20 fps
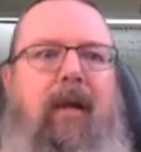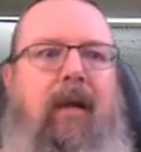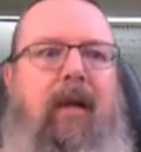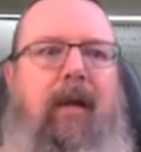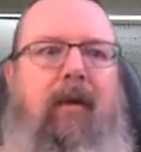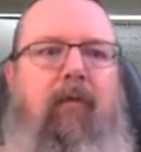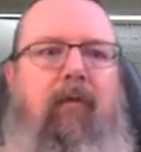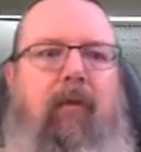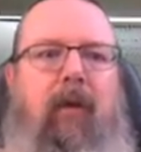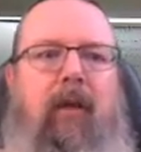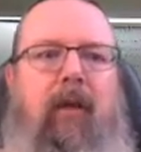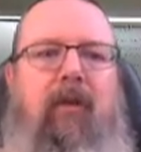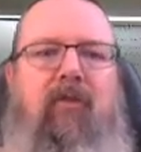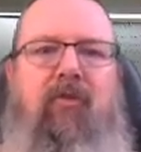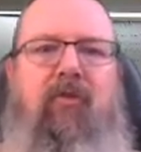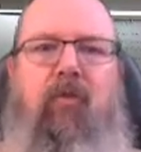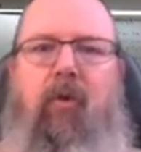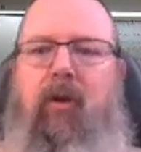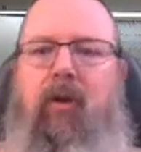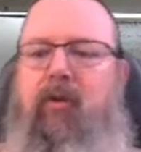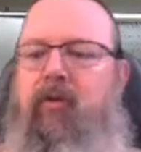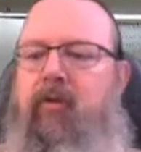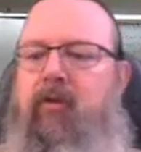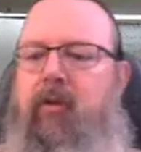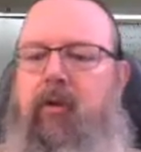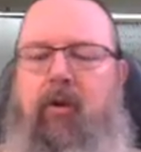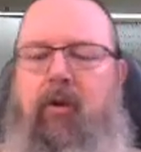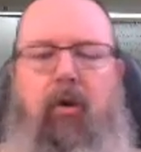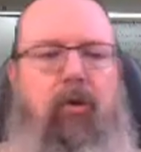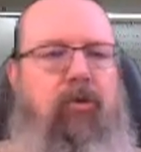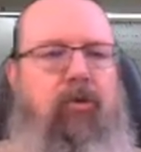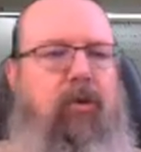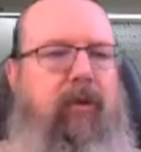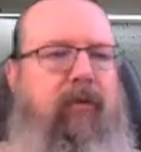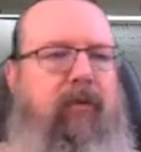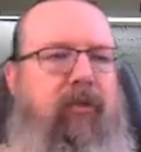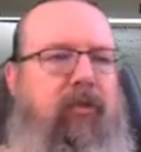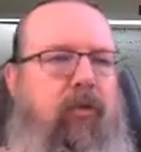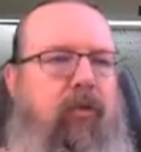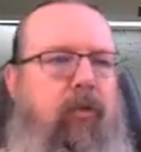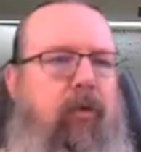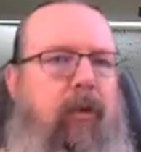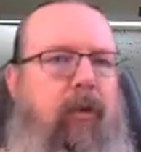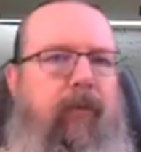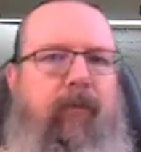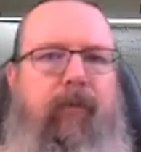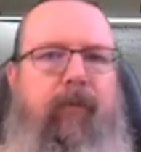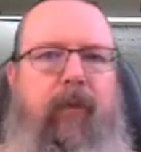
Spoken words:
It really destroys the culture of a school.